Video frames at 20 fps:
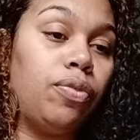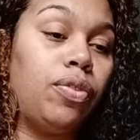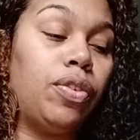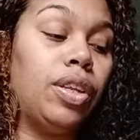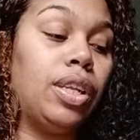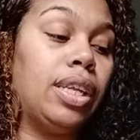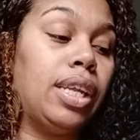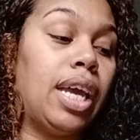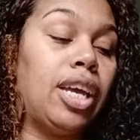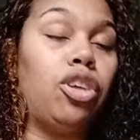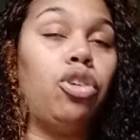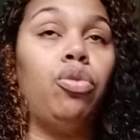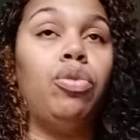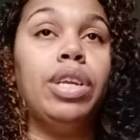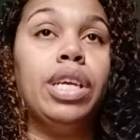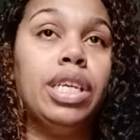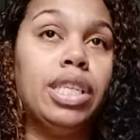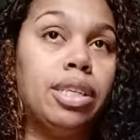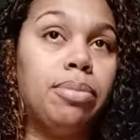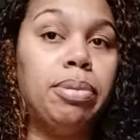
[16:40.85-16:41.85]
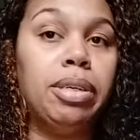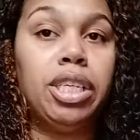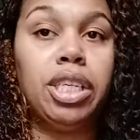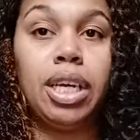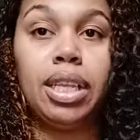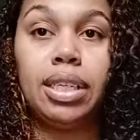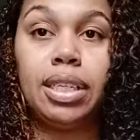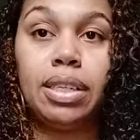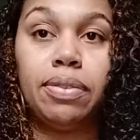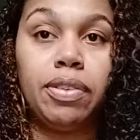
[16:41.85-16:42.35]
feeling like you need to be
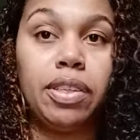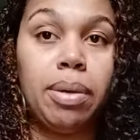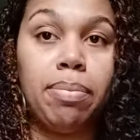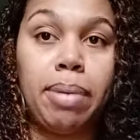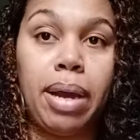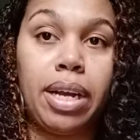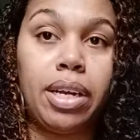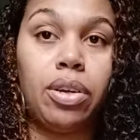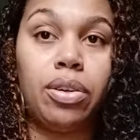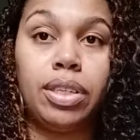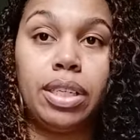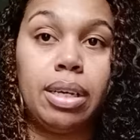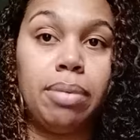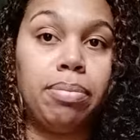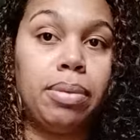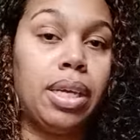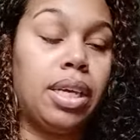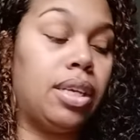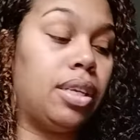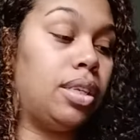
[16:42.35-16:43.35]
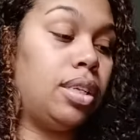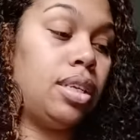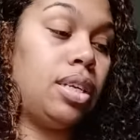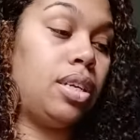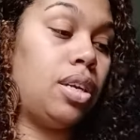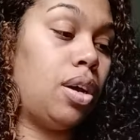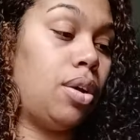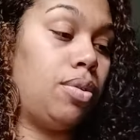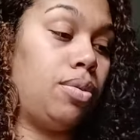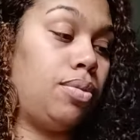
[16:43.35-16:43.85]
jealous of somebody or something.
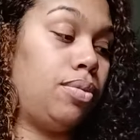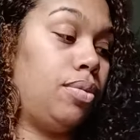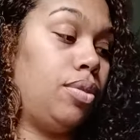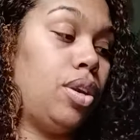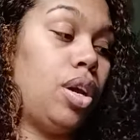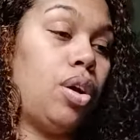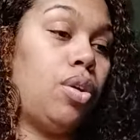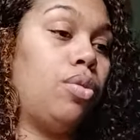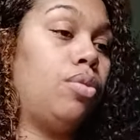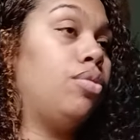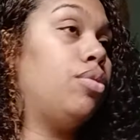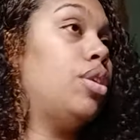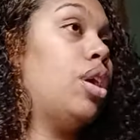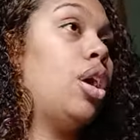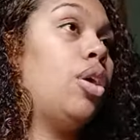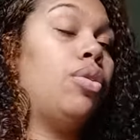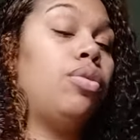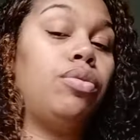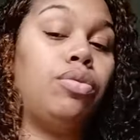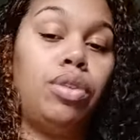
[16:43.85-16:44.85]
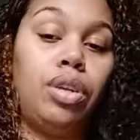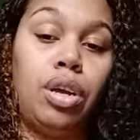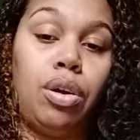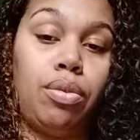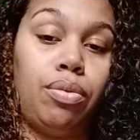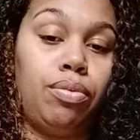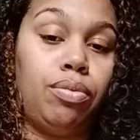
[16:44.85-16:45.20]
No, no, no, no.